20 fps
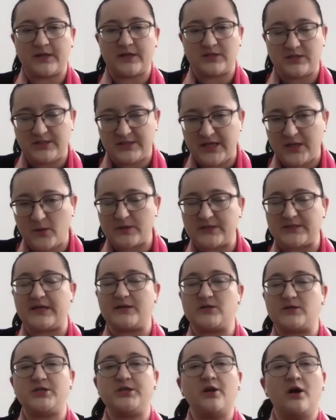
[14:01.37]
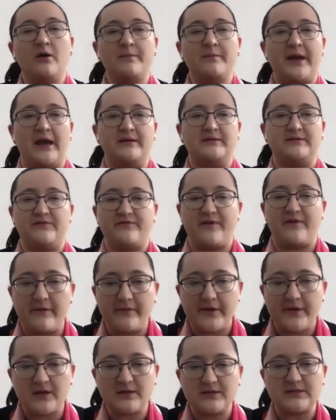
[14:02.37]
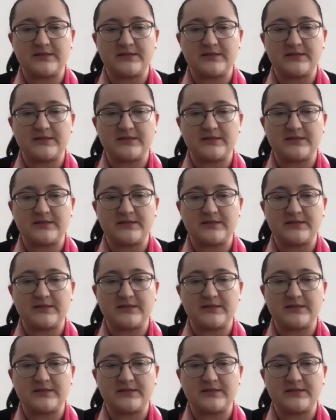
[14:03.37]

sequence their genome, and the variants